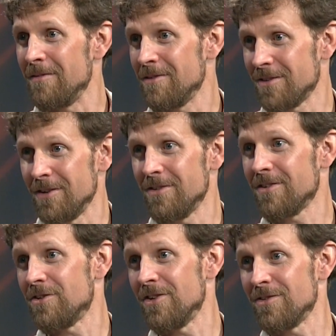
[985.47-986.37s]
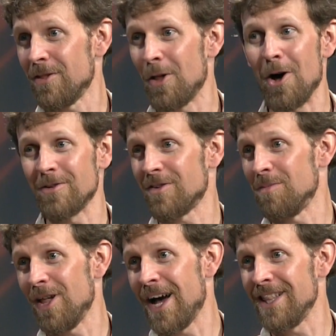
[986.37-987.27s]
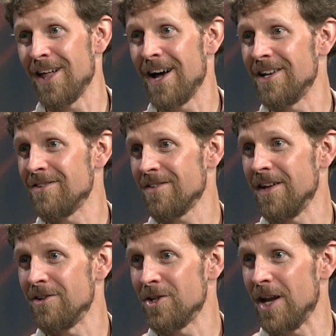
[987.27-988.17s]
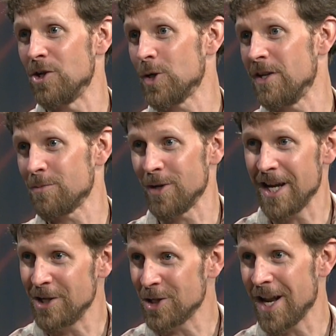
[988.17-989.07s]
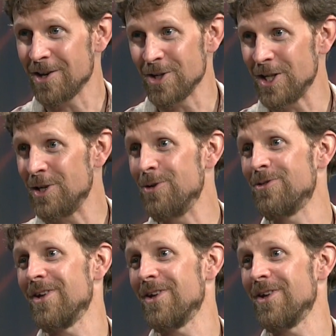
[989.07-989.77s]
such as the long supply lines and transportation energy use,